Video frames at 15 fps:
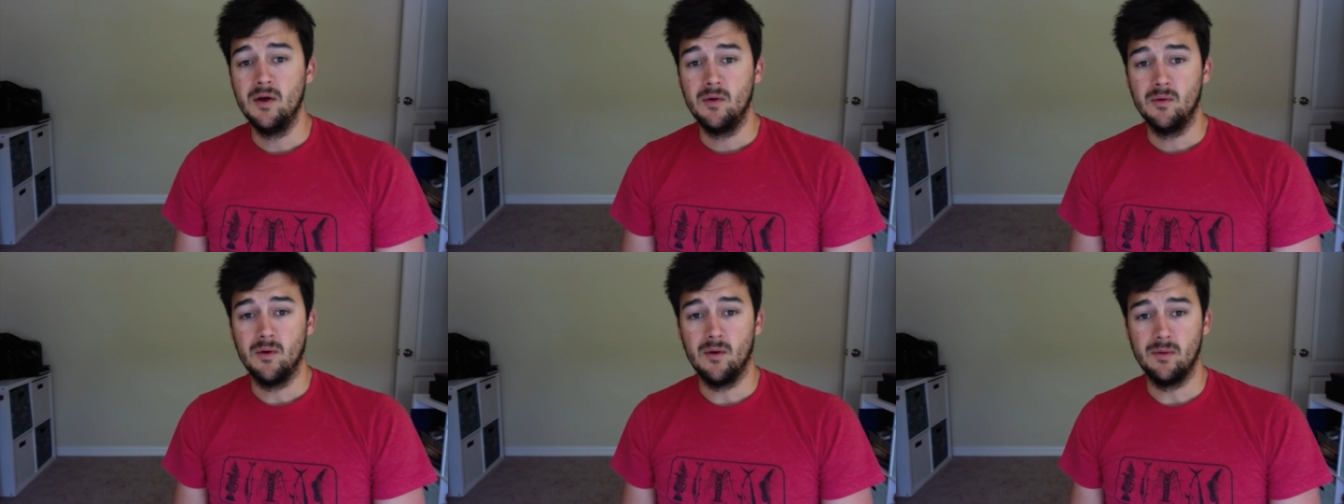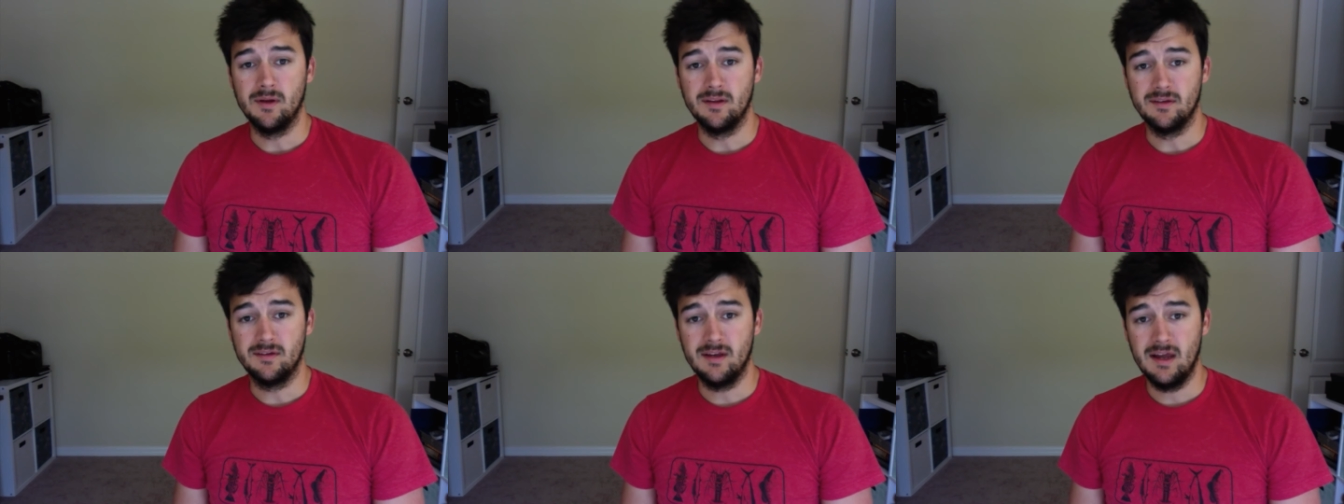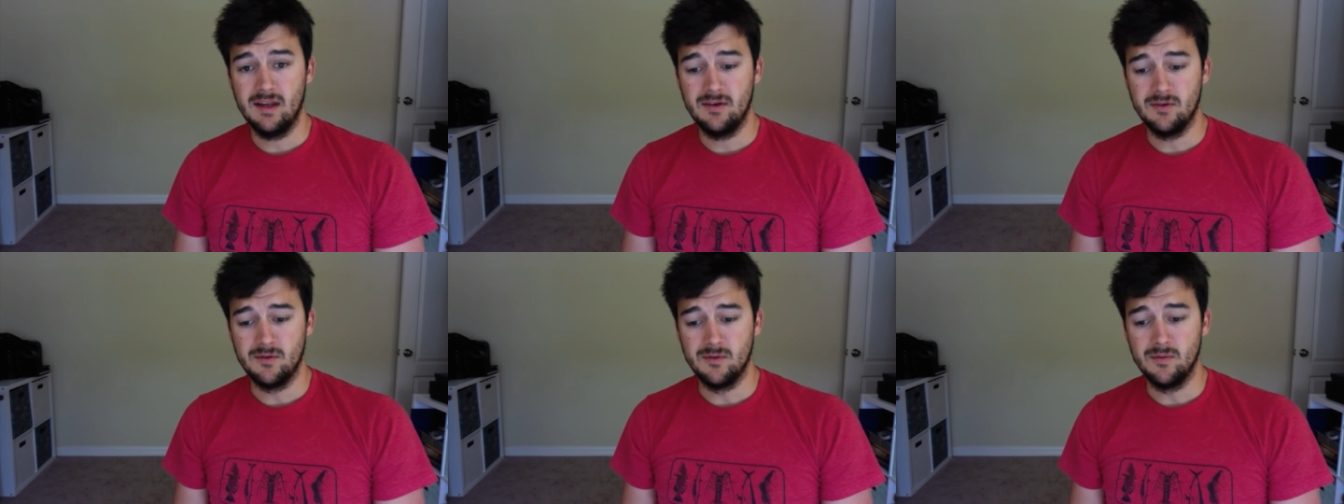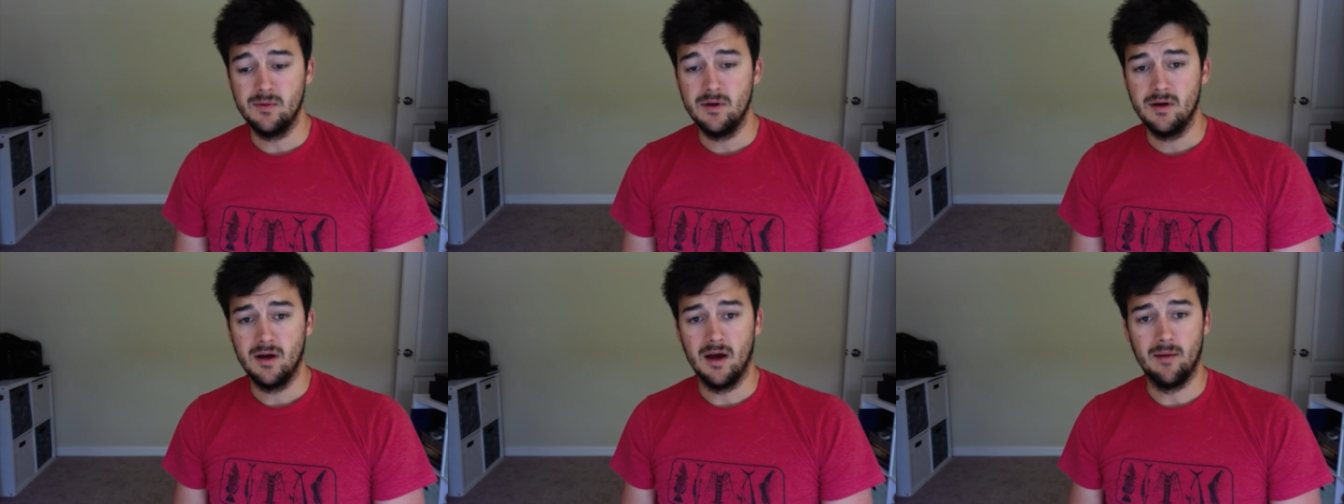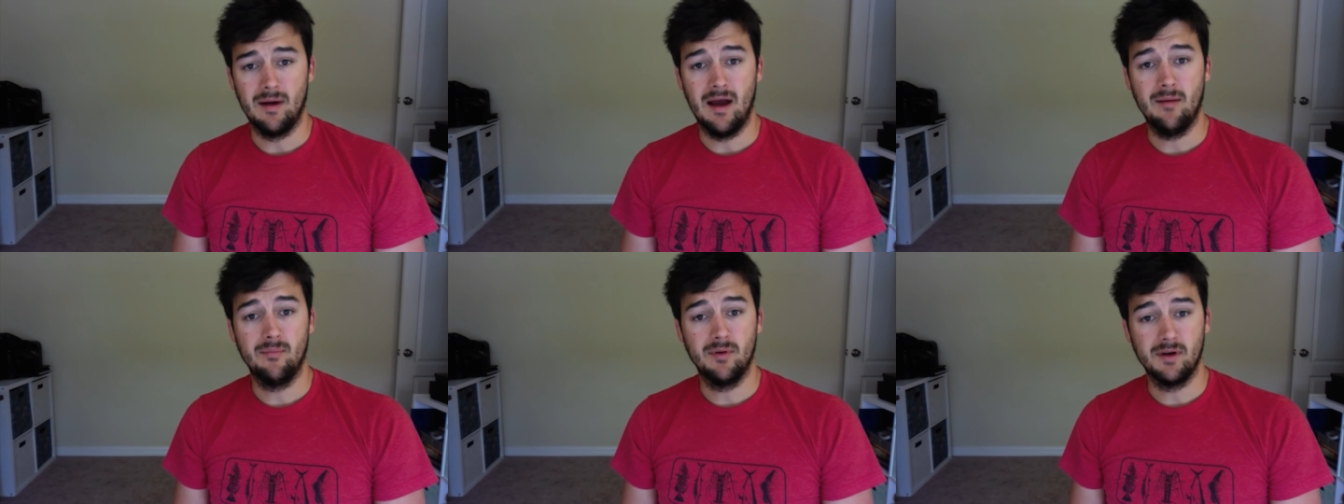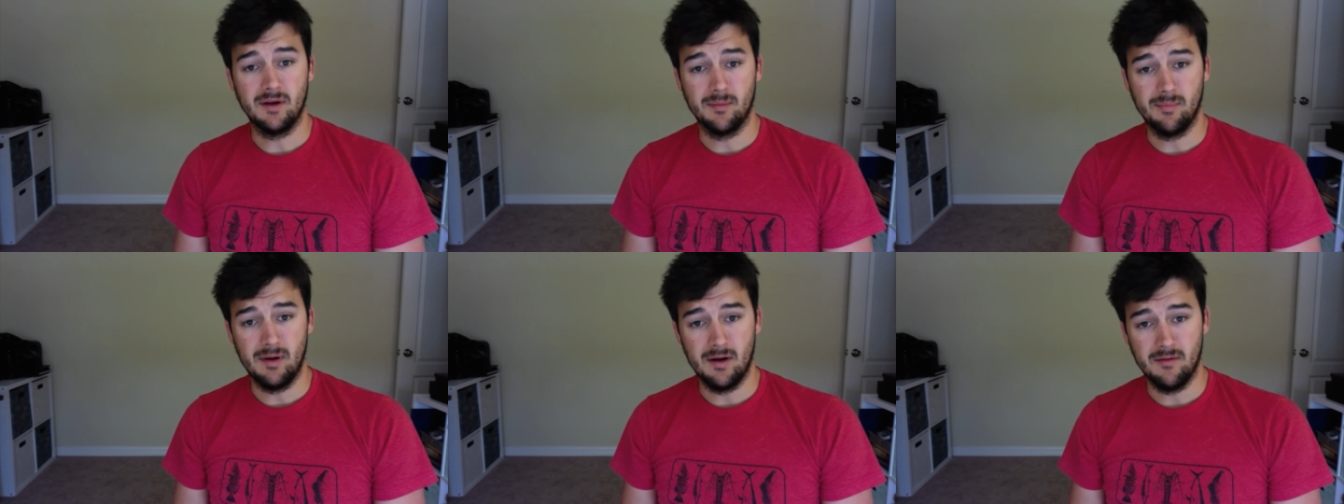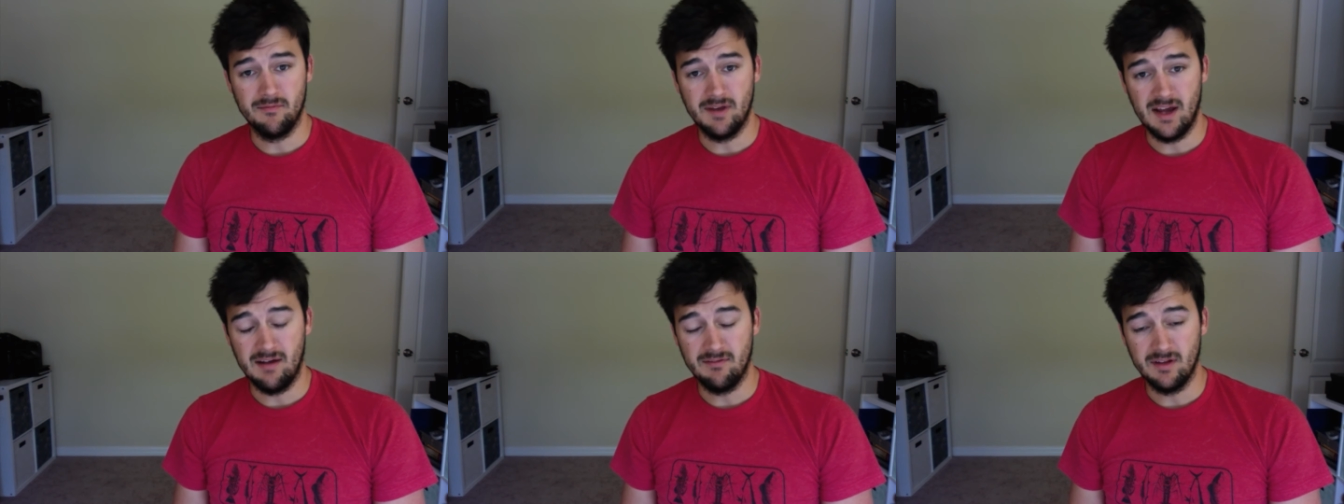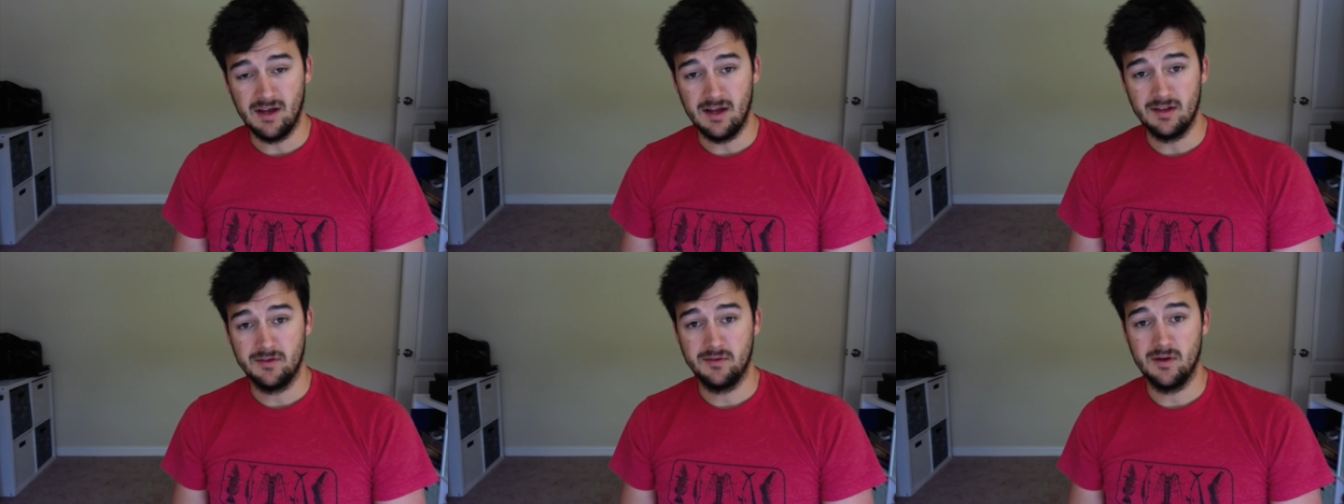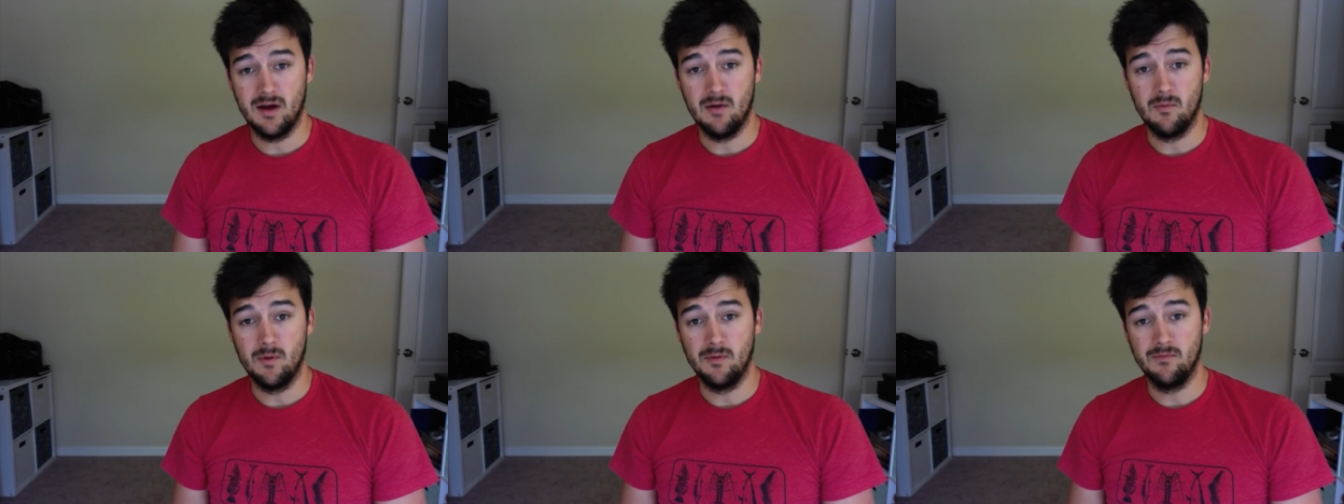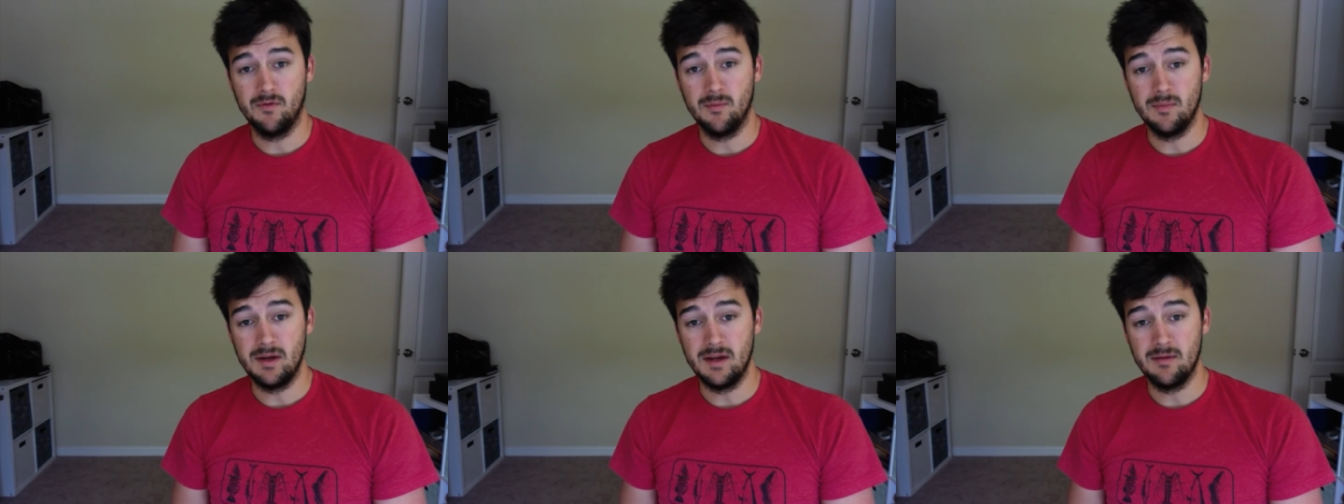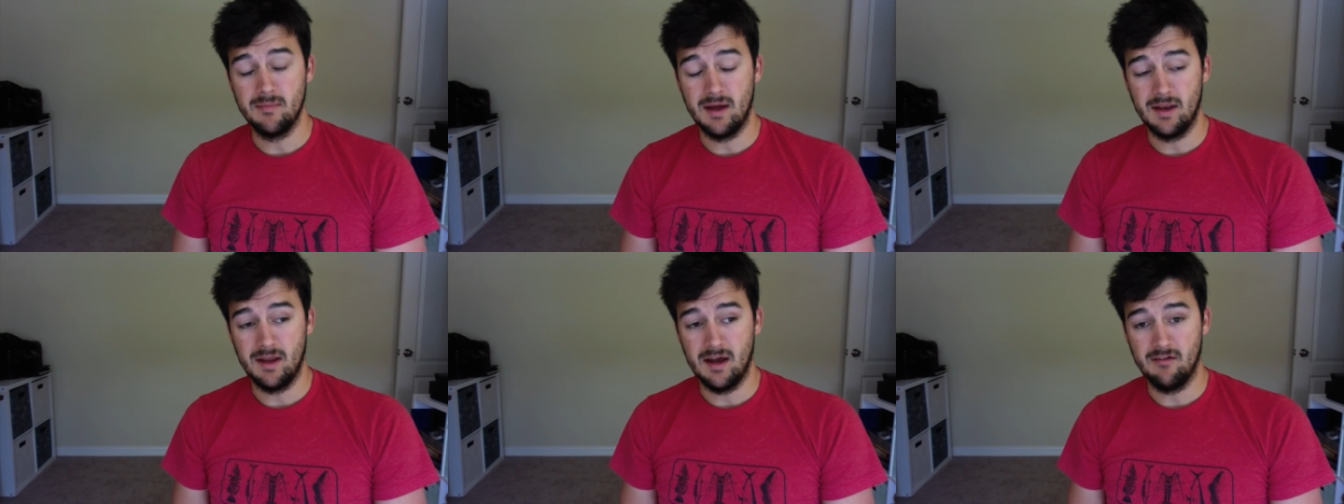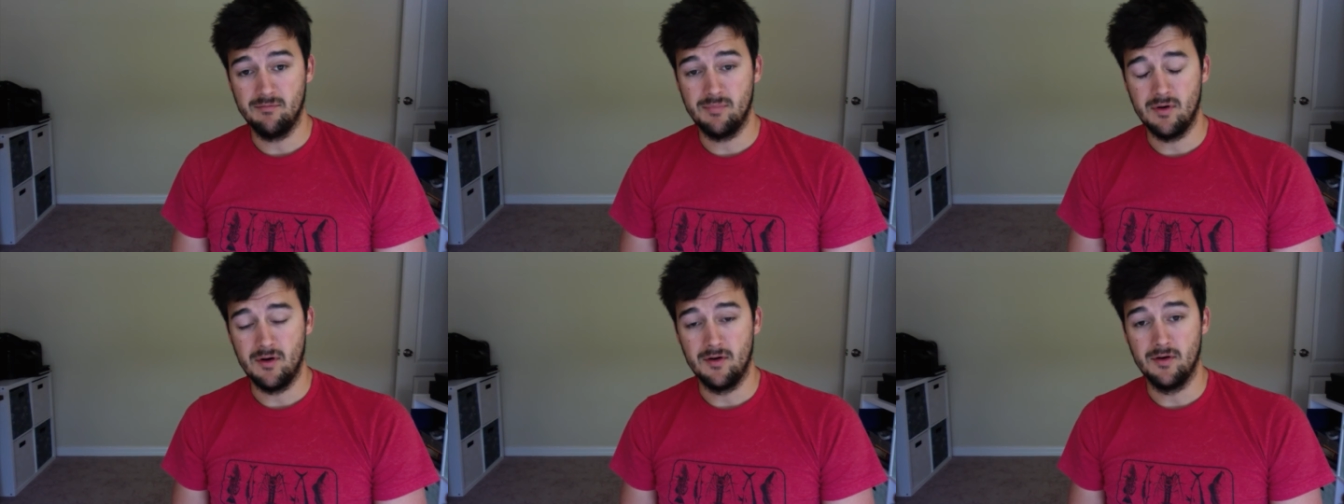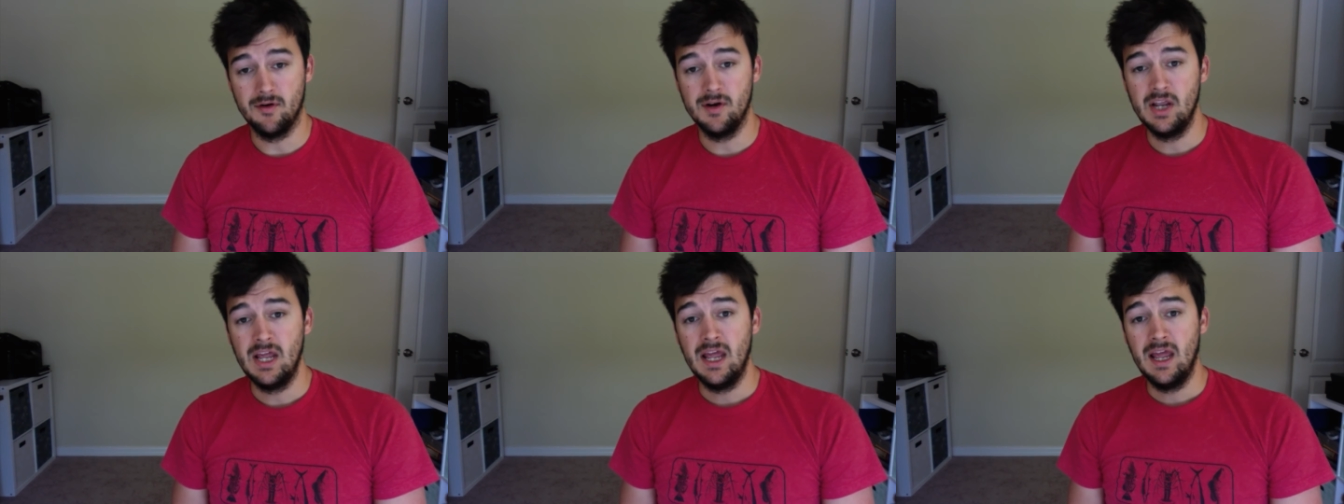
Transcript: What we instead do, I bring a pair of dive lights, one for me and my dive partner,